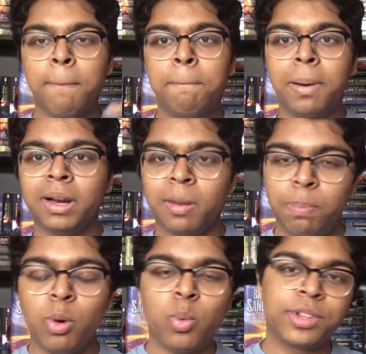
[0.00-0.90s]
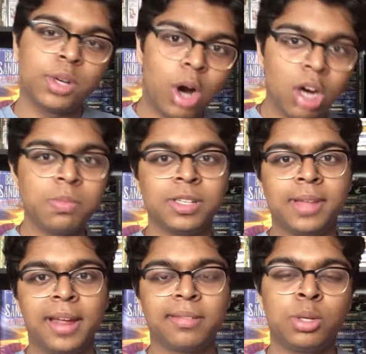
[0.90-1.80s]
But in a book where there are
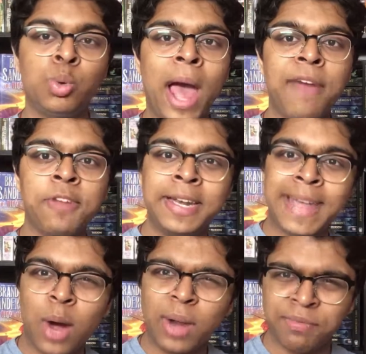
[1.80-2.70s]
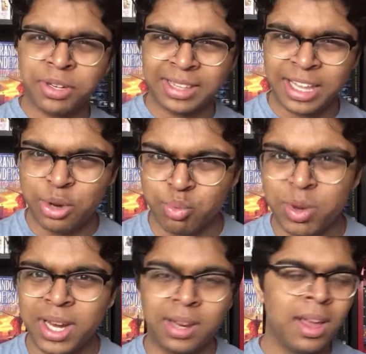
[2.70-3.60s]
mistakes, you have to doubt everything that you
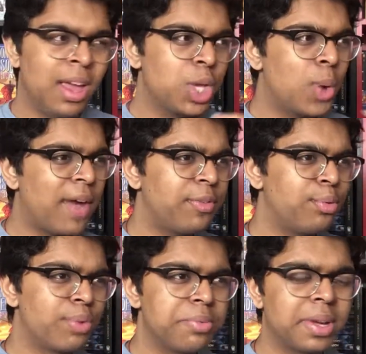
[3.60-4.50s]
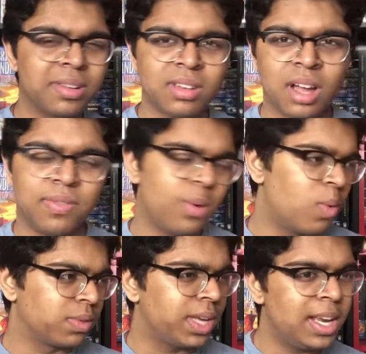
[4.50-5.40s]
read. You have to reread stuff
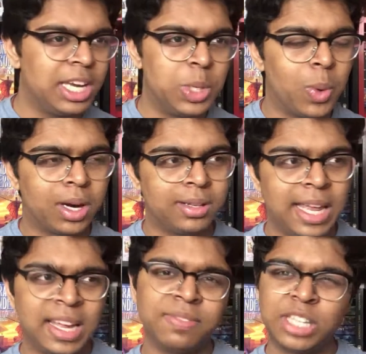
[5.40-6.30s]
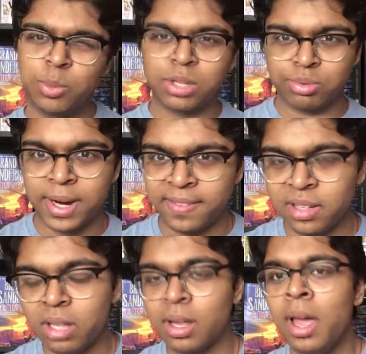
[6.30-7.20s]
over again, and you want to take everything with a grain of
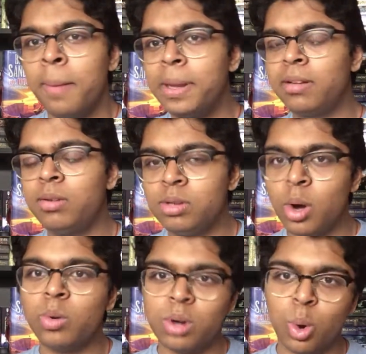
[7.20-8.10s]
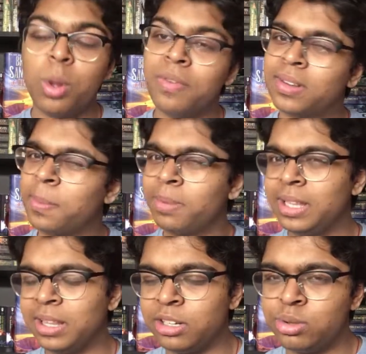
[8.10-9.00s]
salt, because you don't know if it's
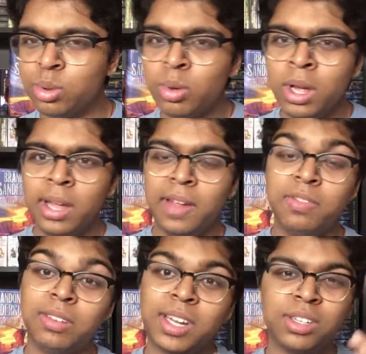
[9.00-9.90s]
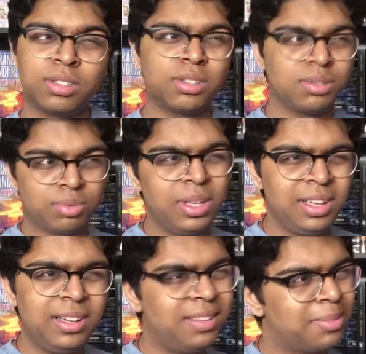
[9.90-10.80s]
completely true, if this character is
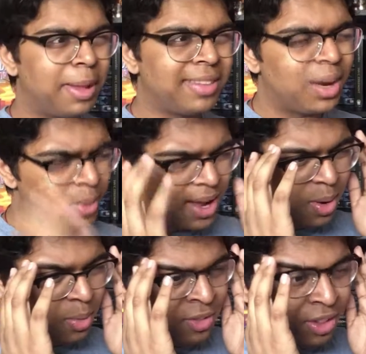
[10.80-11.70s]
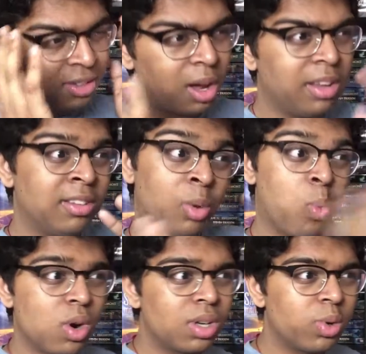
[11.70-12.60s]
really spelled that way, if this is a
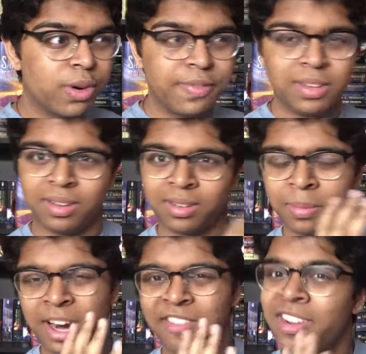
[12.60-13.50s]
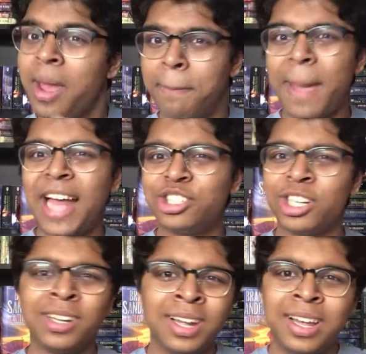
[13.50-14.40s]
word, or if this is some kind of
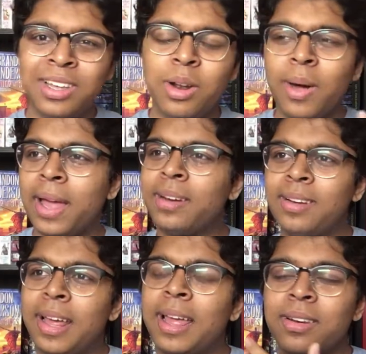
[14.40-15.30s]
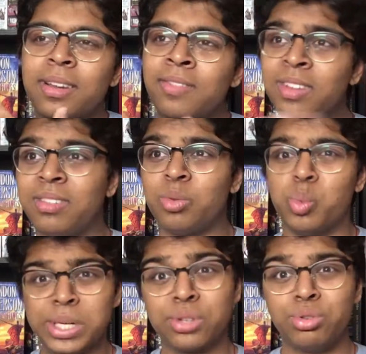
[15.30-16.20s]
magic, you know, and and if this is a
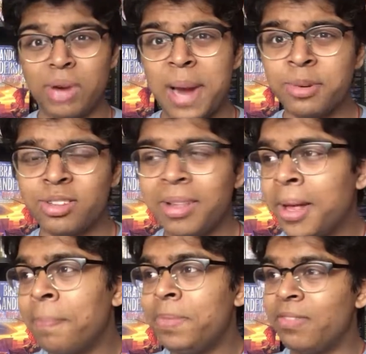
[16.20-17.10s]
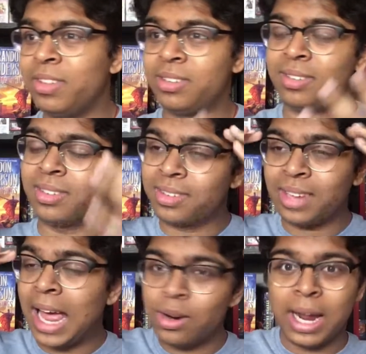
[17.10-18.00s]
weird grammar thing, if this is,
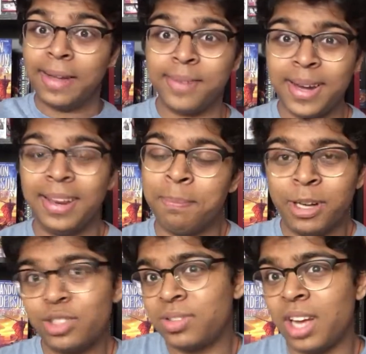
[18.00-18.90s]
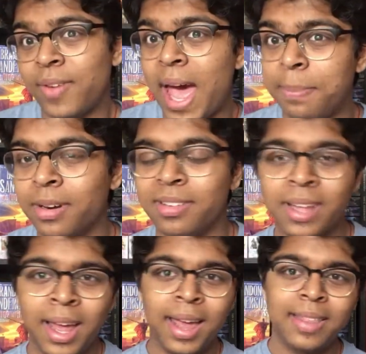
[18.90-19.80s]
I don't, if a bunch of stuff happens
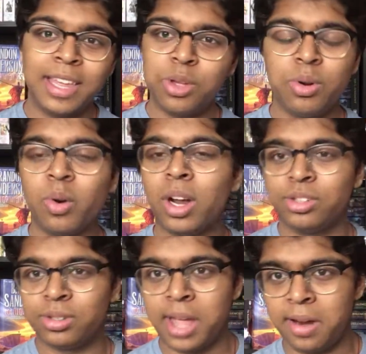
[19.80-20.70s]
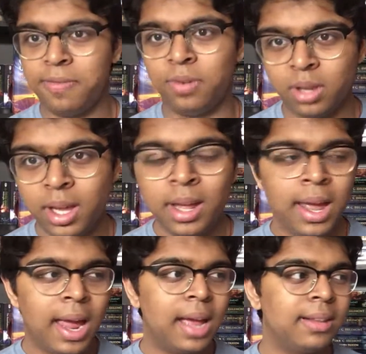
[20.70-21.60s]
that you don't understand fully,
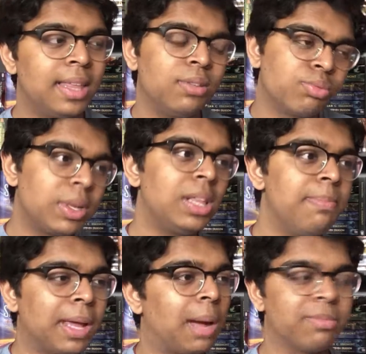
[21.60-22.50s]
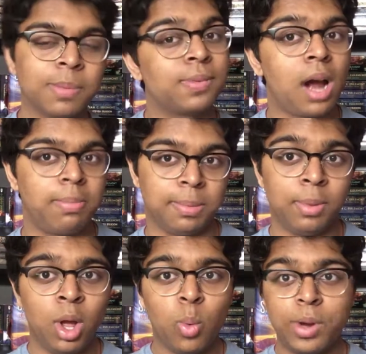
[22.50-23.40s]
and that really becomes a problem
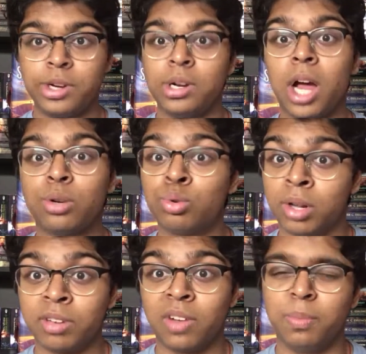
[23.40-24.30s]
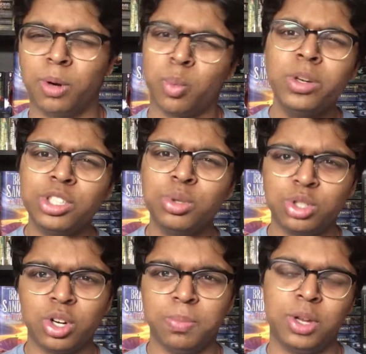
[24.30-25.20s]
when you're not trusting of a book, which you
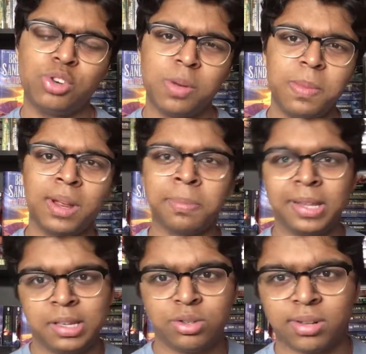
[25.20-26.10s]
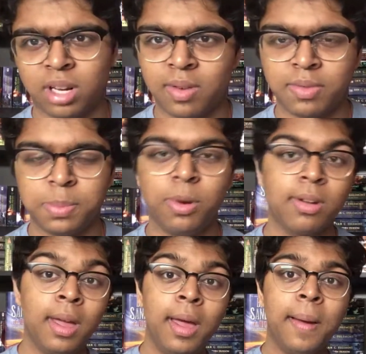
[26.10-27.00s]
should be. You shouldn't be completely trusting of every
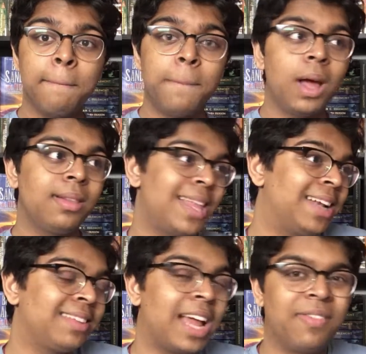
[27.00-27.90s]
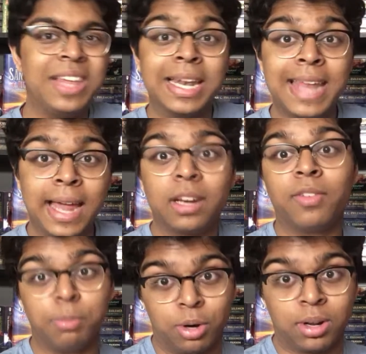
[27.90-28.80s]
book, but that is kind of the intent of a
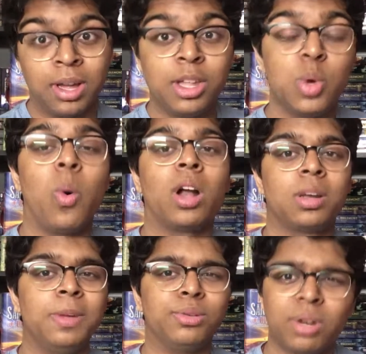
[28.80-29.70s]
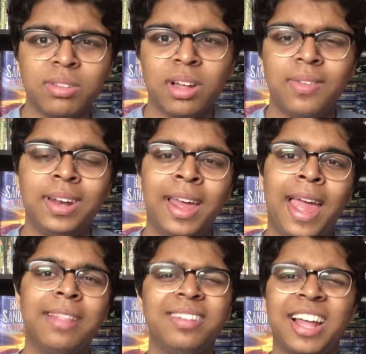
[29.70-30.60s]
book. You want to be trusting of it,
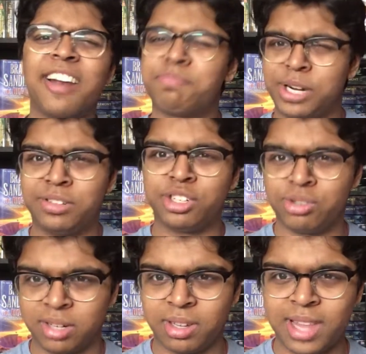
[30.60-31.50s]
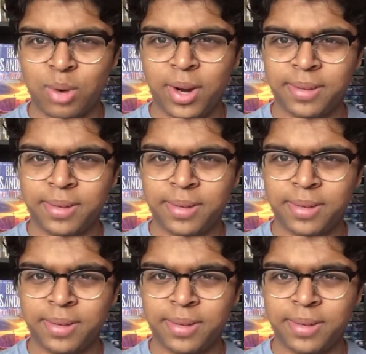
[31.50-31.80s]
and this kind of breaks your trust in that way.